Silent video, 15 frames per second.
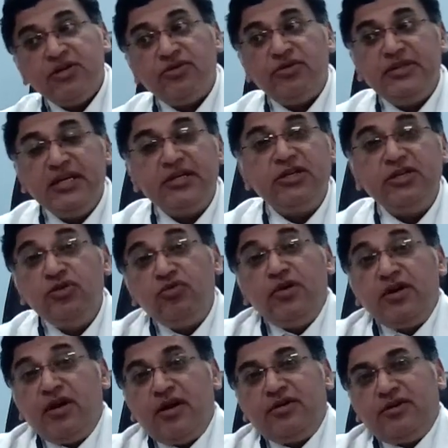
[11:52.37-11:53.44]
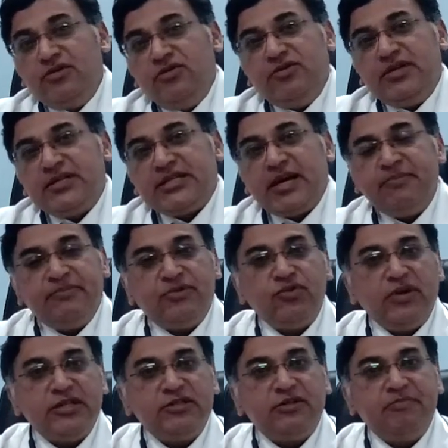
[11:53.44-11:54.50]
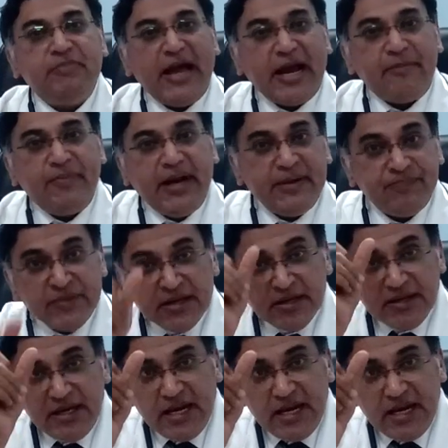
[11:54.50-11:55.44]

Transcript: So this you will not know, you just come to us with back pain.